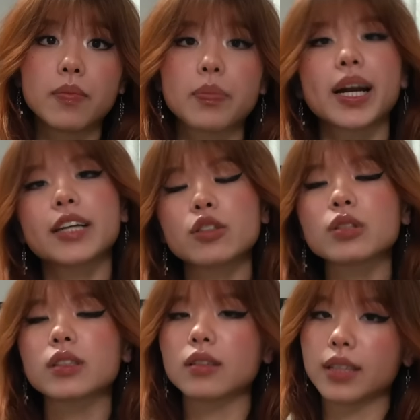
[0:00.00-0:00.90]
But I do
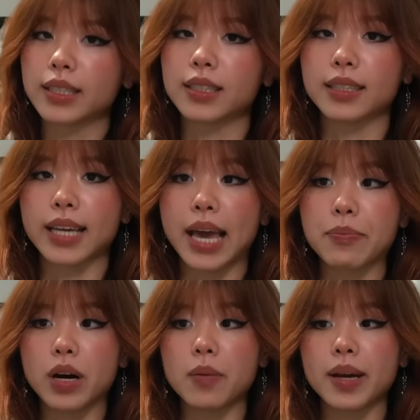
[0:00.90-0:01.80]
still listen to
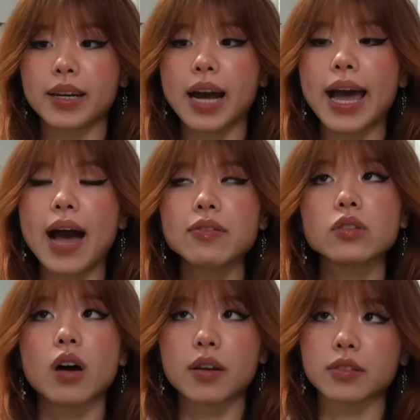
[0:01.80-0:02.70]
K-pop, and I have a
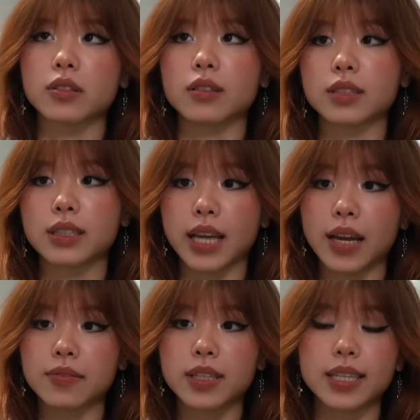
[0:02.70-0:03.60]
lot of songs
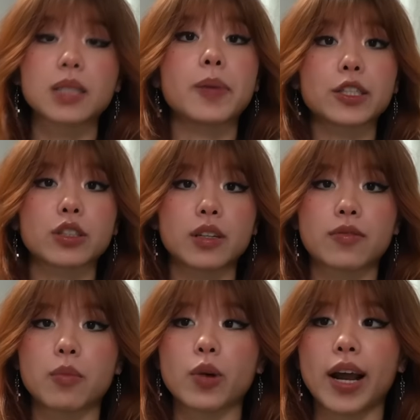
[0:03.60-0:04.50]
saved, especially
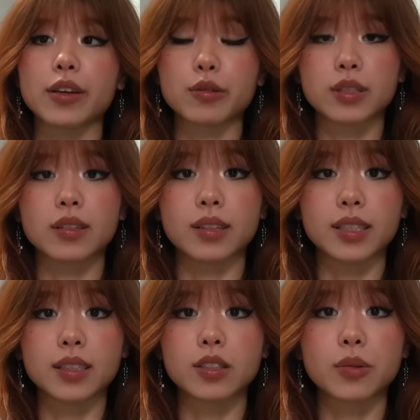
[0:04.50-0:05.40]
from when I used to
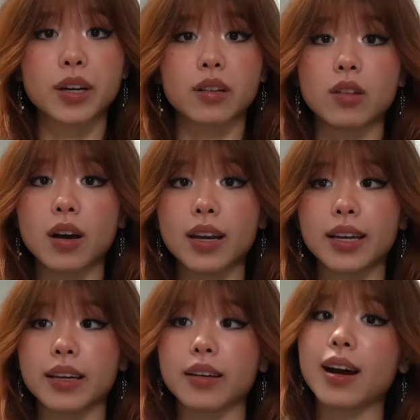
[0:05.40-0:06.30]
listen to it a lot
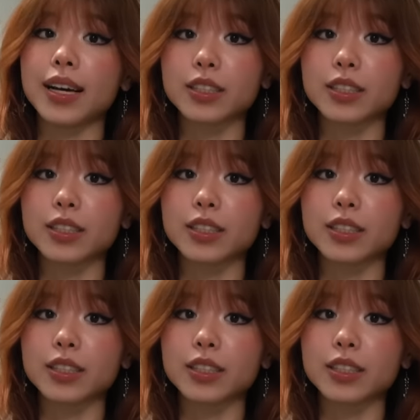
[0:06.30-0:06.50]
in high